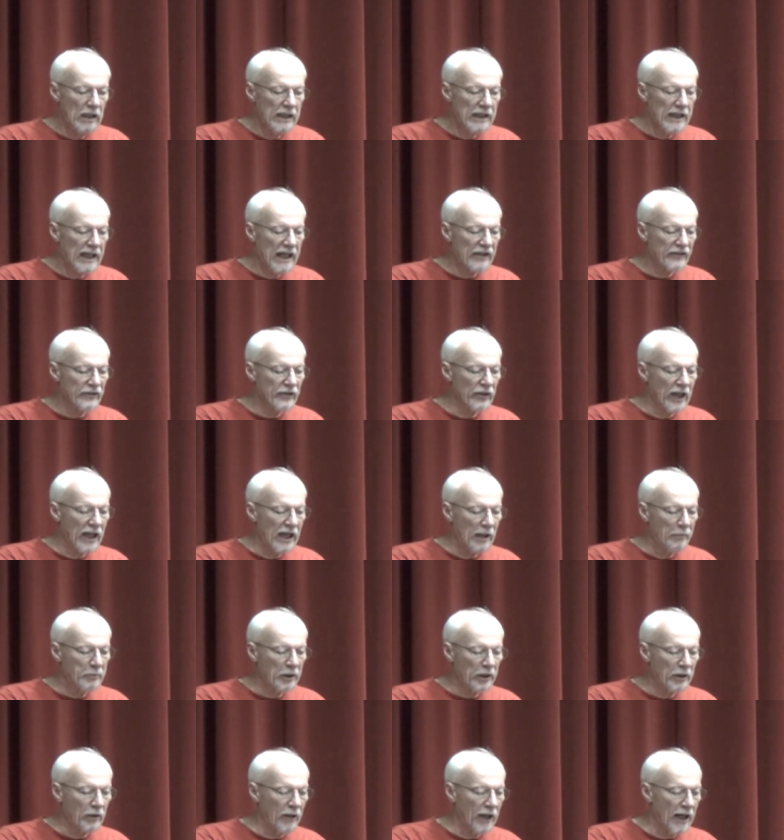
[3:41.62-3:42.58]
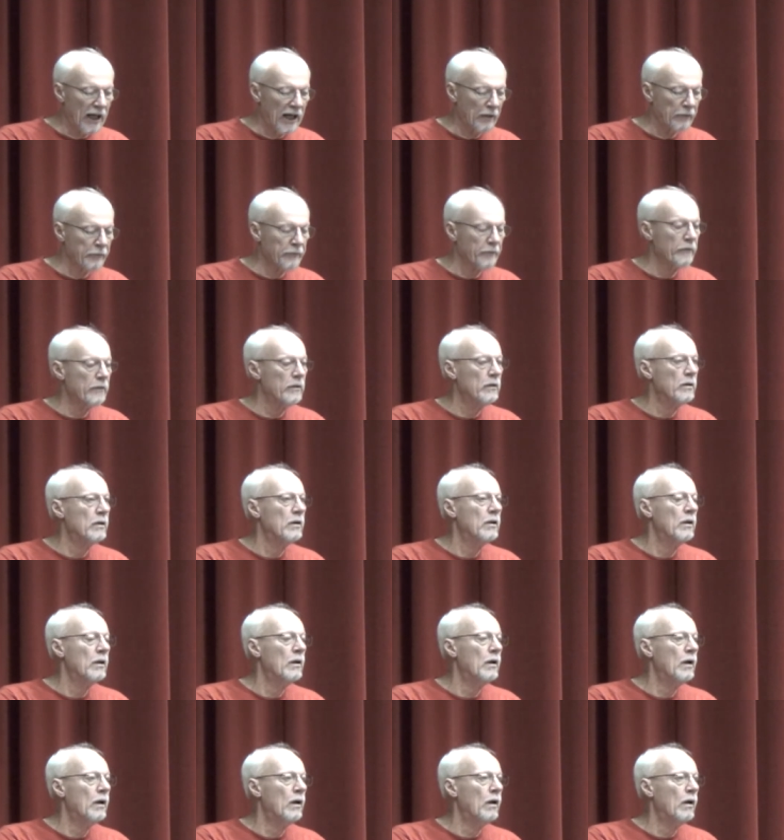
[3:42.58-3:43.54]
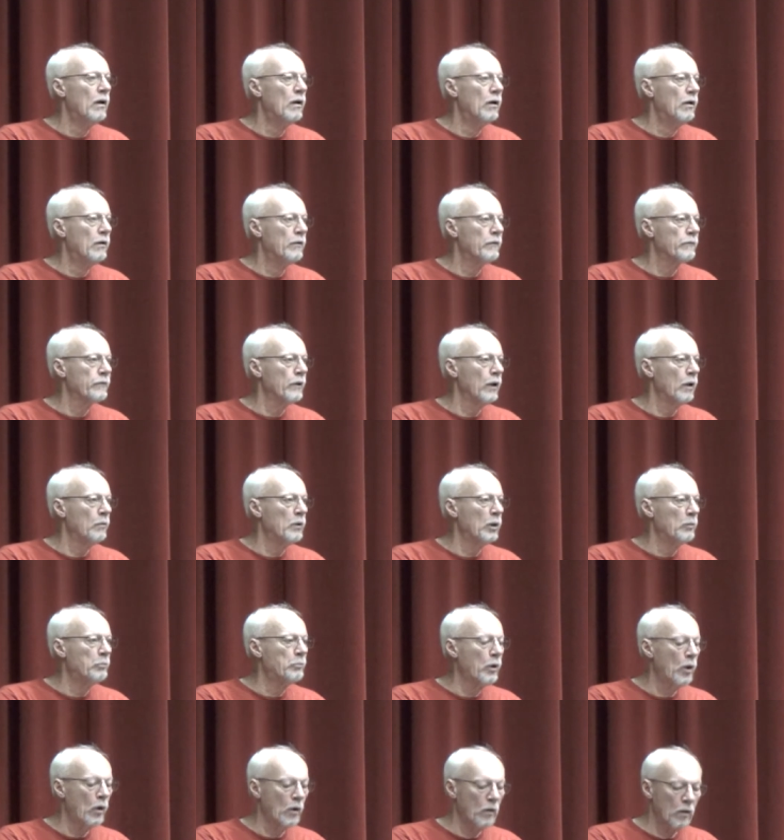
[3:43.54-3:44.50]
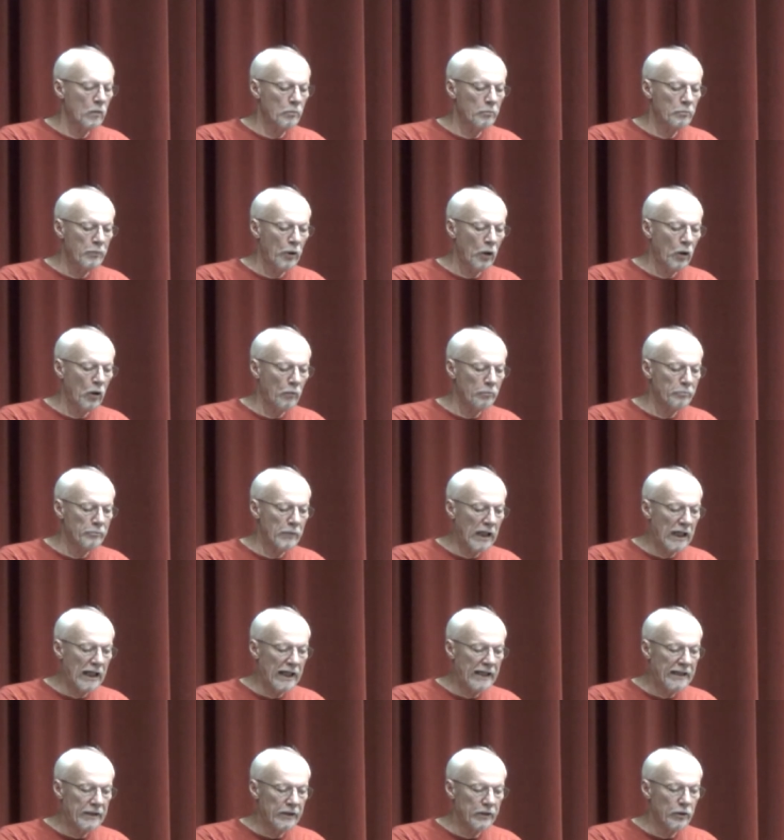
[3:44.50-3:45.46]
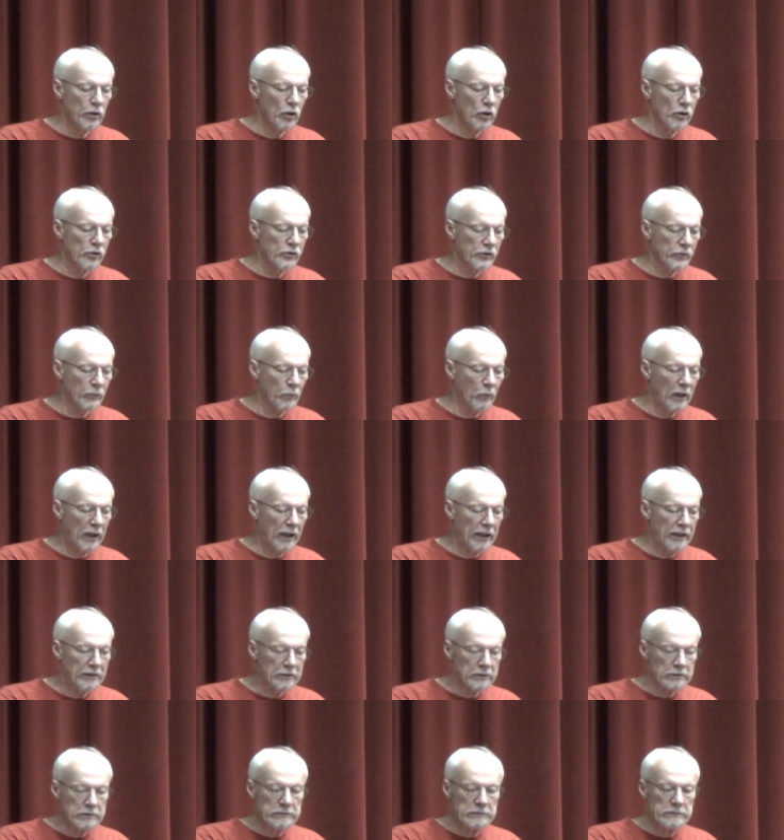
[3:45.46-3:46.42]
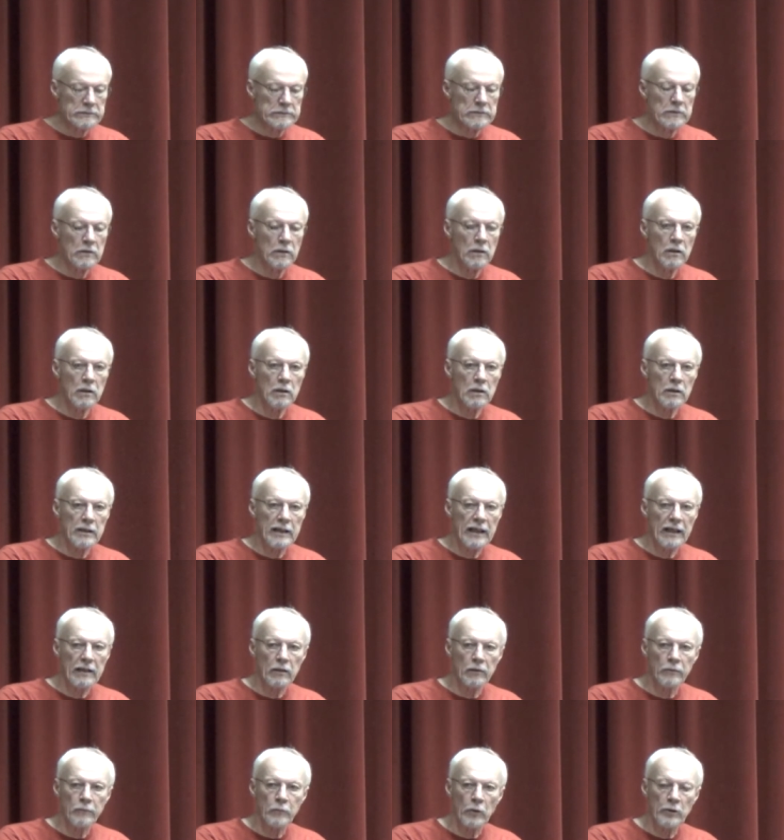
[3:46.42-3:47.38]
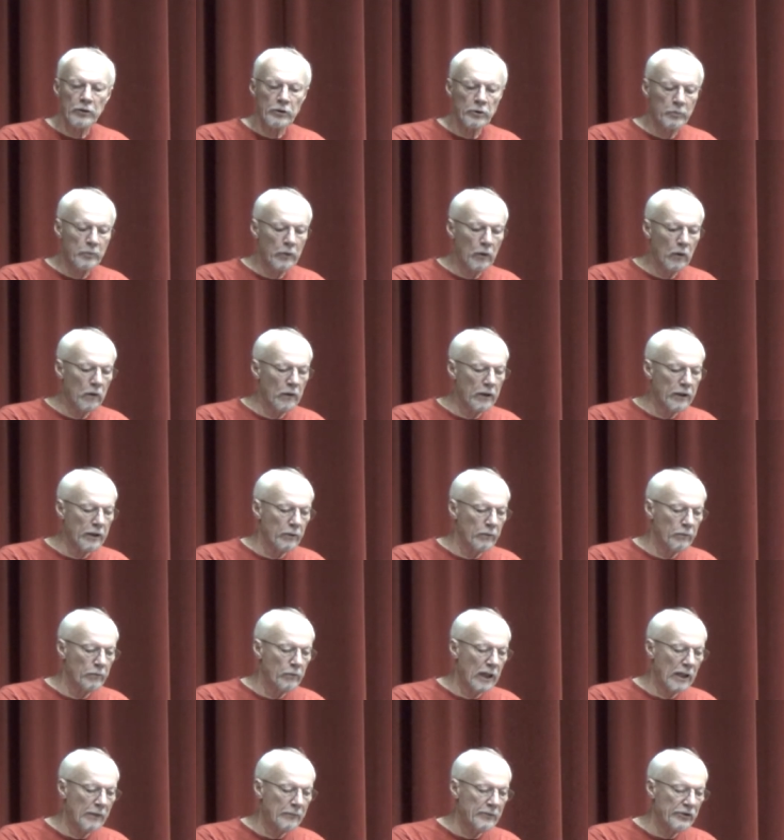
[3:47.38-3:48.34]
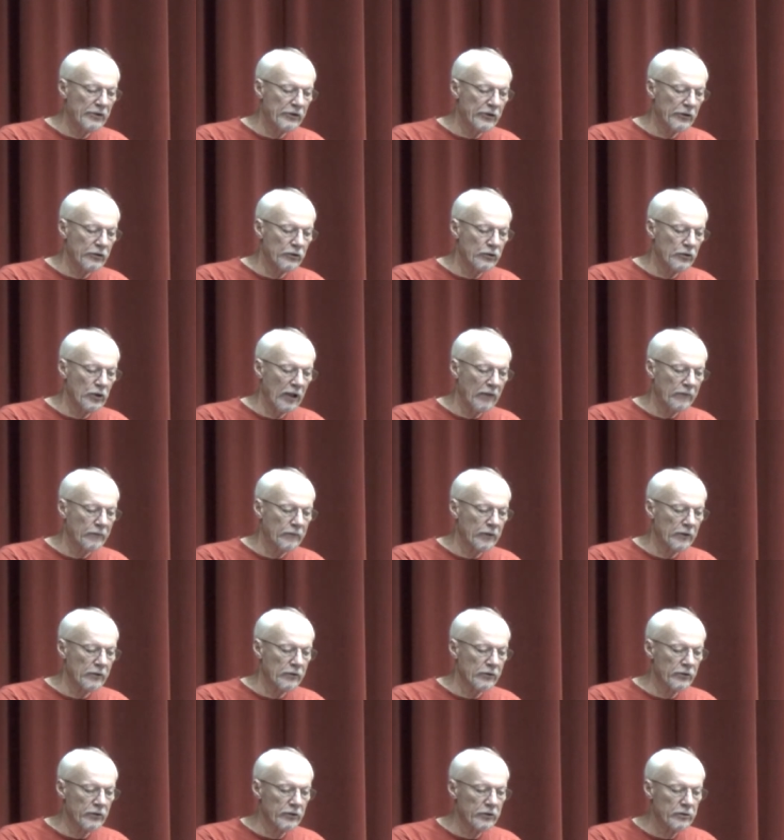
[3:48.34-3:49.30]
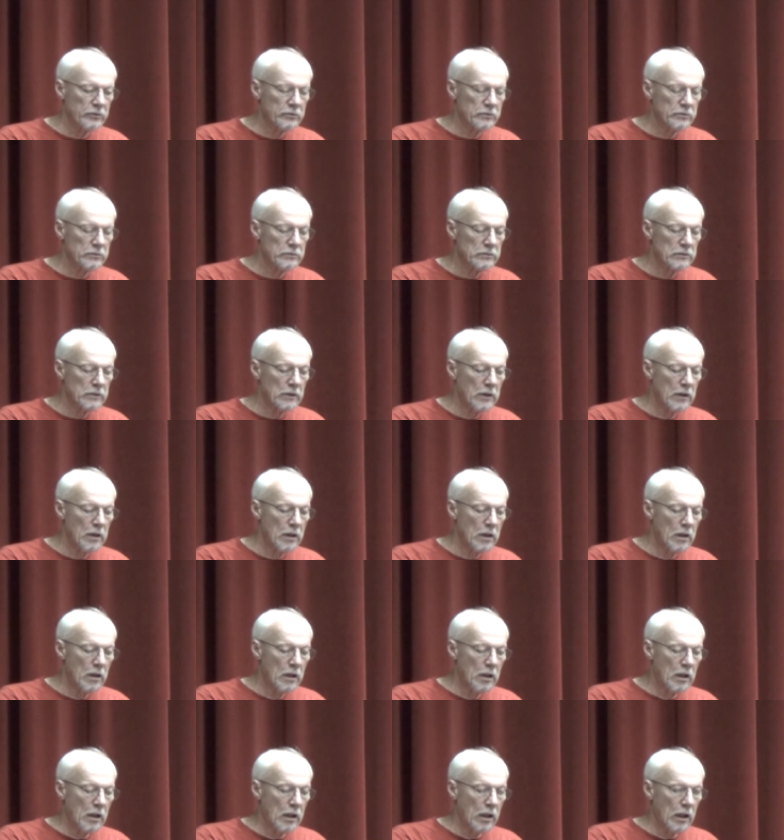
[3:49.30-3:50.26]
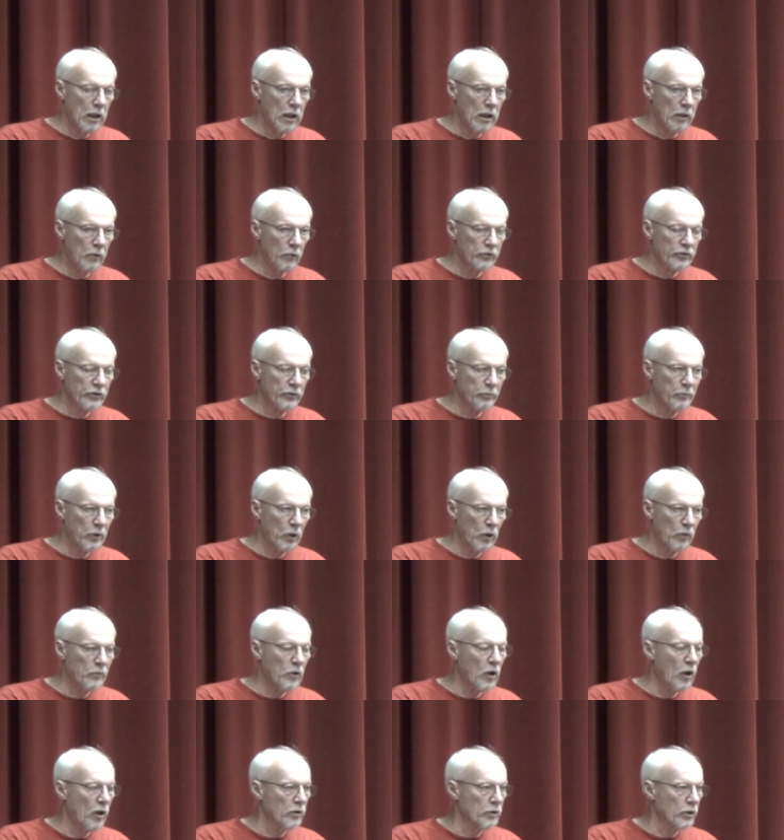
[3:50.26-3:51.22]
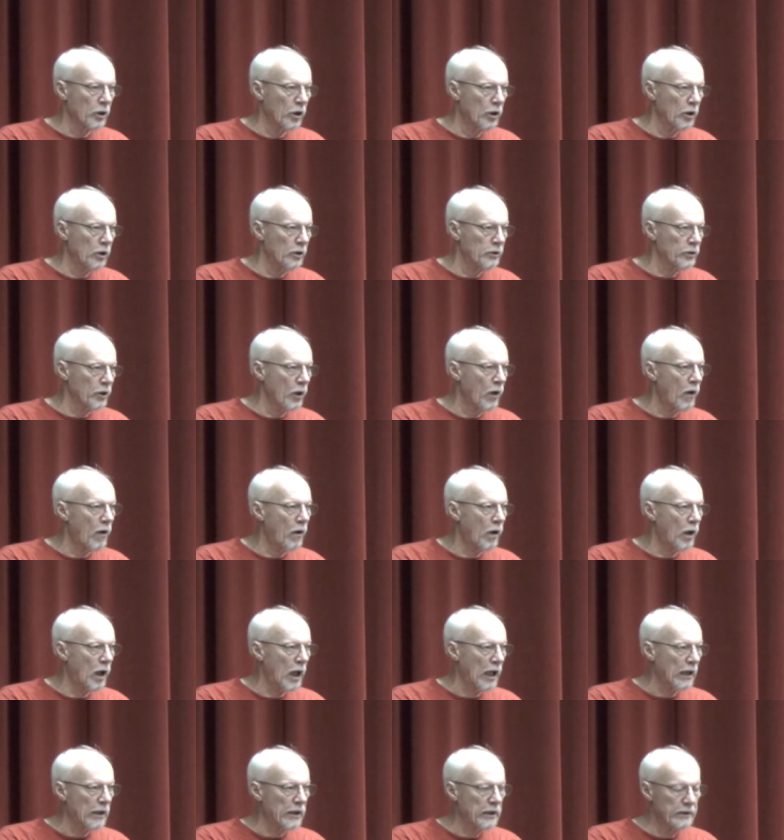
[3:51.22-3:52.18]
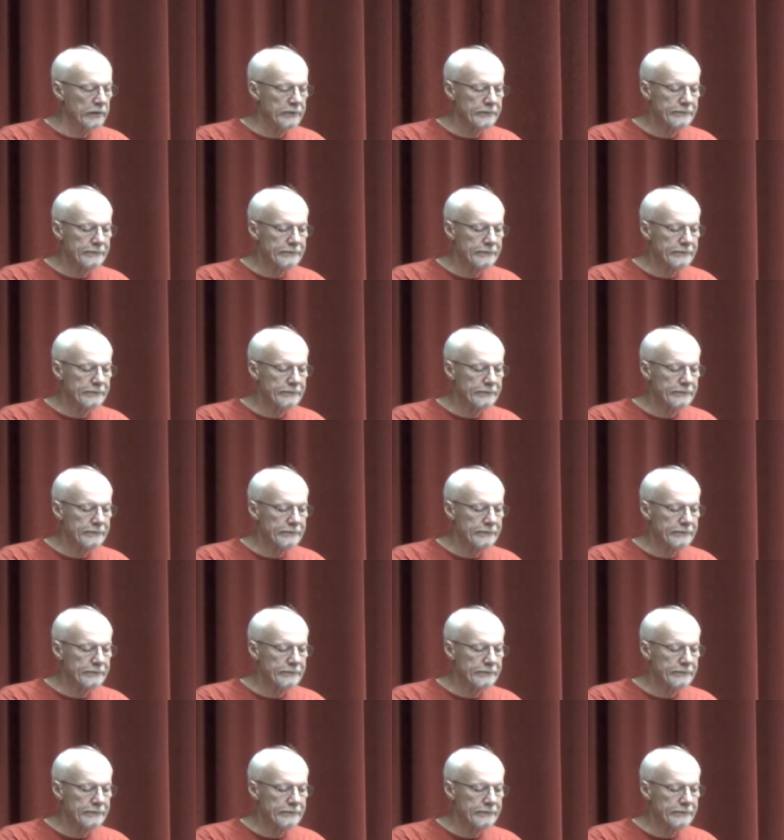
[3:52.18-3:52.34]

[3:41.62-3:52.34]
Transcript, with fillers: it has an epigraph from a poem by an erstwhile California poet Robinson Jeffers uh, was a poem called Hurt Hawk.